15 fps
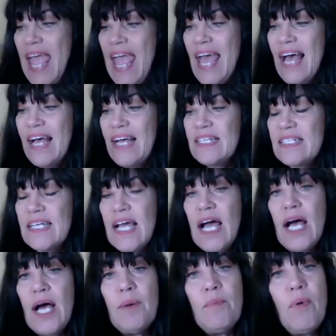and
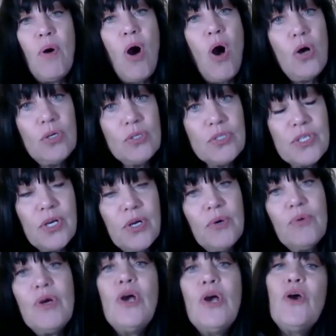
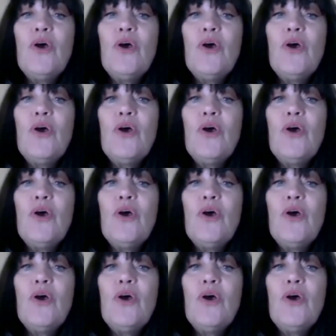also